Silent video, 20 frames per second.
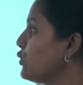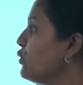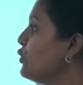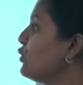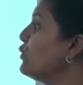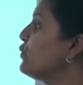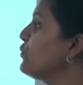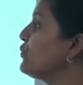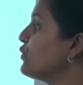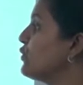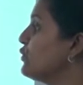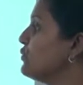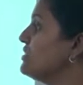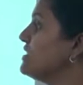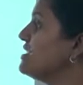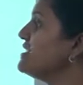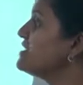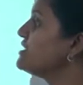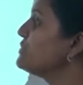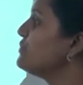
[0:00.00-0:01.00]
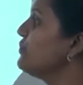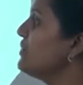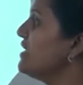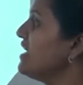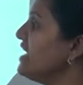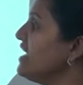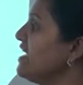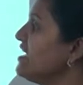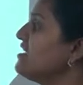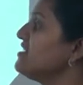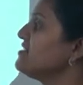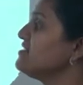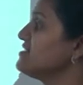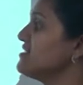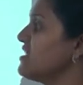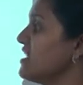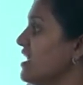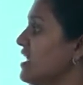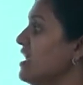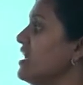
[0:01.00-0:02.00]
to prove this B is
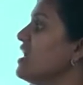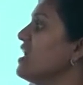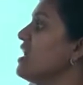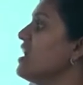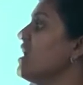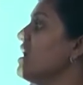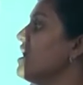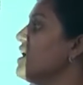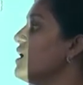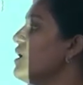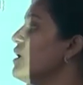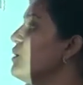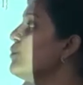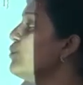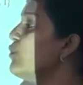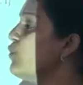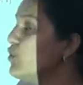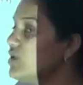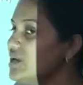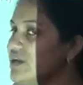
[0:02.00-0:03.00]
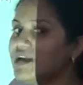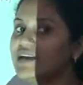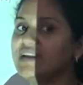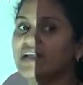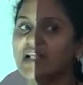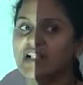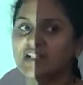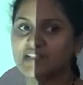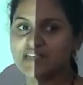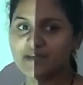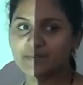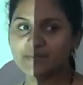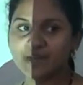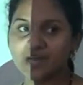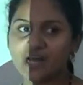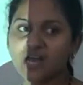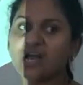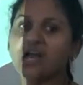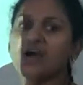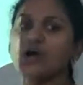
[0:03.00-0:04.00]
a Boolean
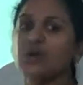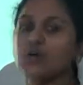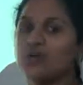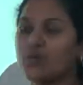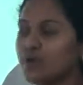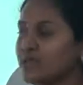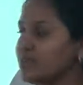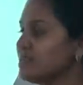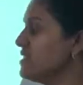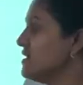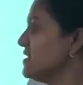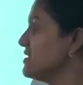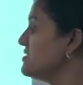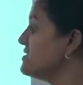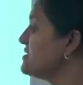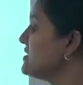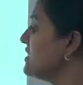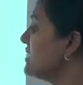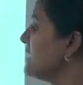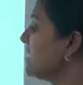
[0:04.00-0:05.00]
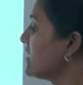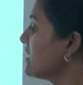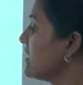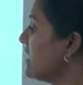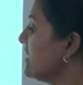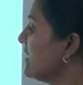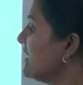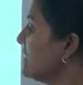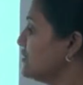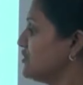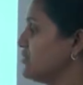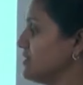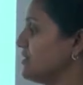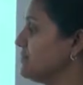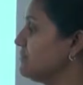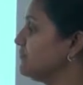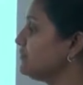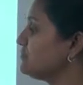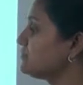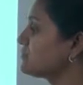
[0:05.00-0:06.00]
algebra with this condition.
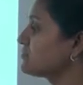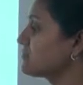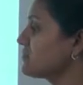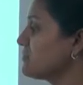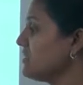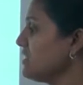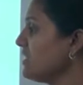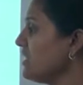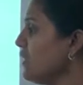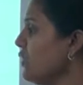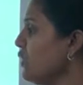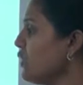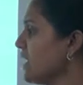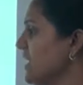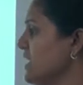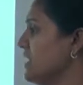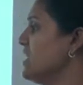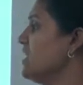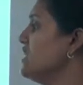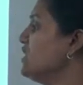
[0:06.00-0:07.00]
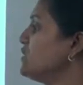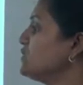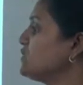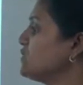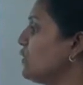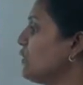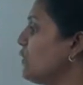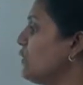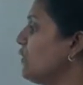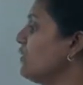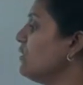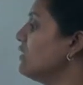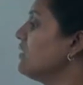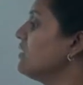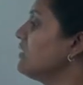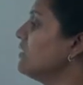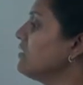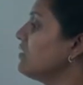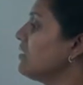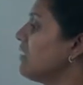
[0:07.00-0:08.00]
Okay, so
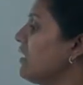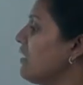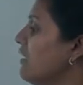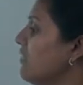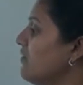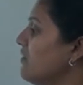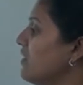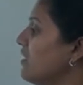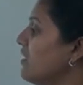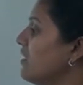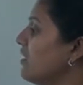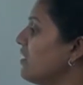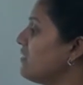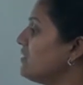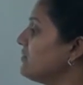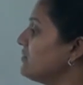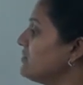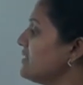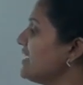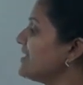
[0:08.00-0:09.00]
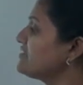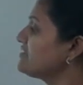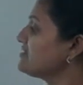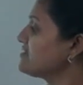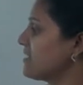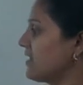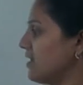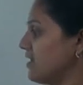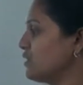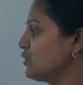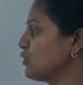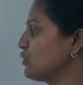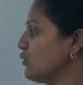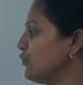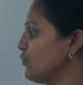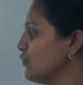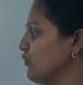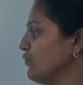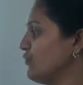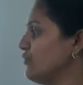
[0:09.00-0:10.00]
let's start to
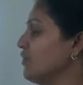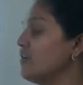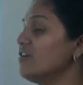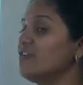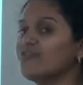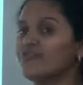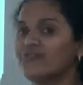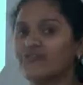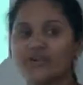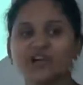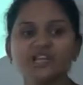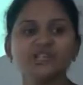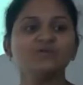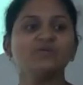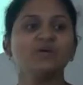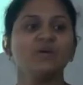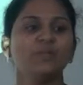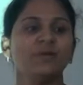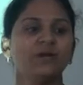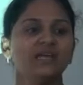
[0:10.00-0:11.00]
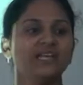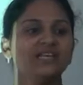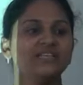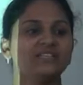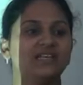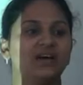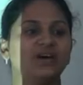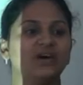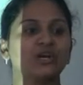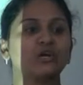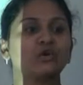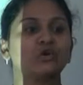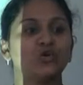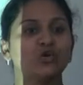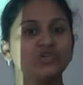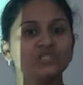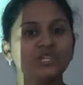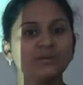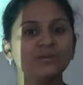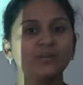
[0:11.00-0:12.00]
prove. First property is our
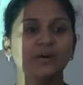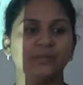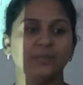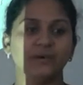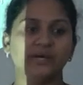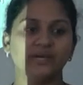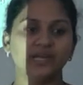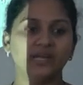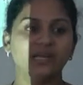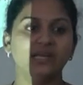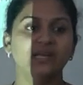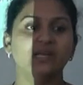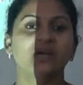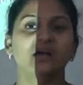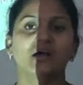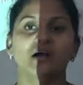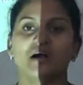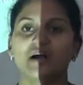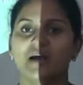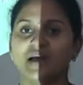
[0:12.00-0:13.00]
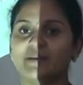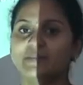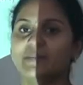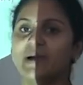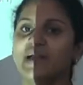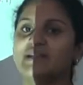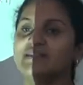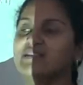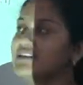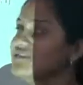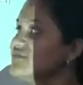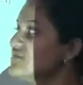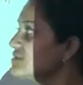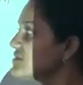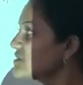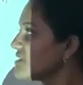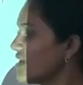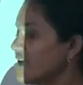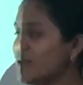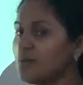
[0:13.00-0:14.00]
closure property, and by this
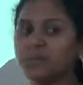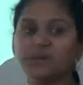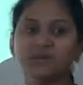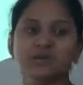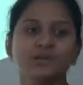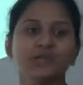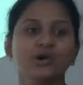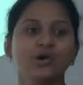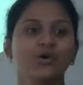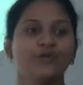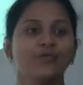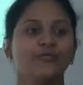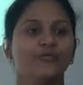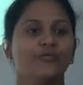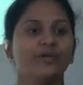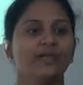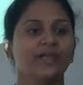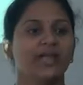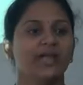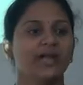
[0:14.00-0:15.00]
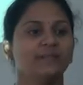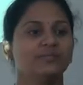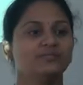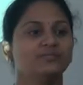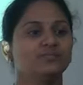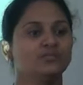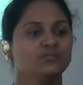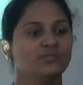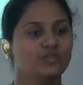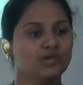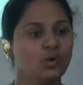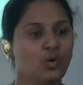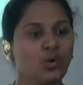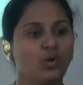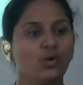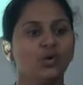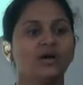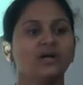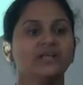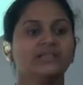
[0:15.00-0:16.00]
table we
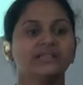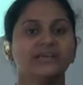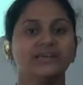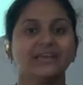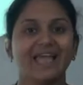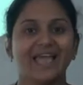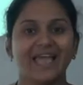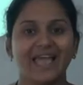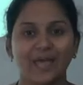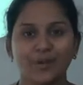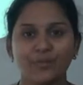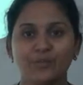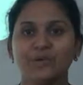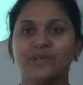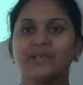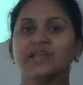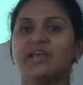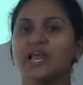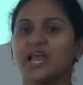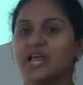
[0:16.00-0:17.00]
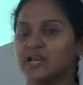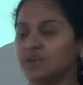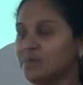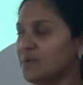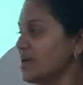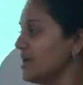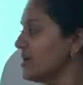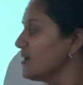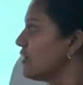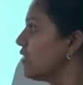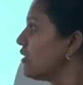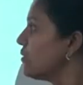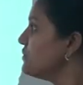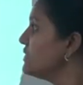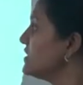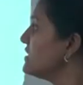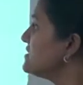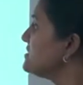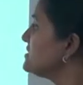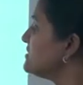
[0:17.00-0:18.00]
know that every element of
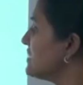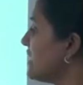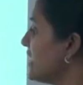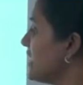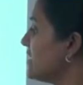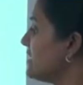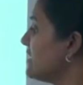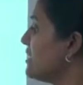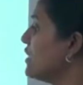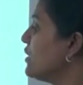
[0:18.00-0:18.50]
this set